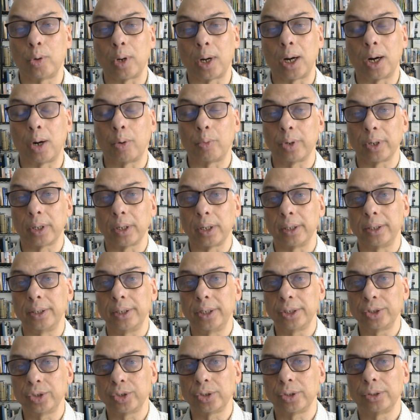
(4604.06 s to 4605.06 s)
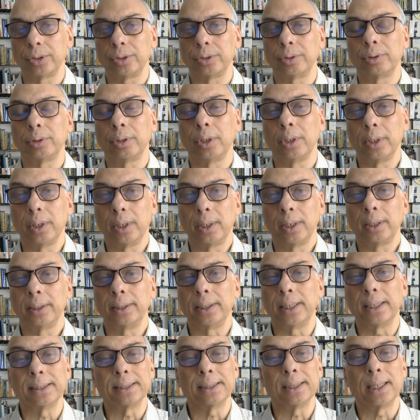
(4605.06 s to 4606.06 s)
our condition,
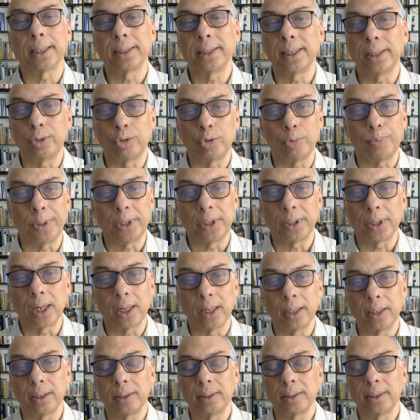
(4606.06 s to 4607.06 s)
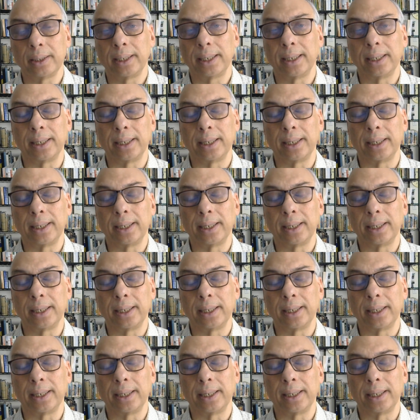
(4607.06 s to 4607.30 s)
there's nothing to be done.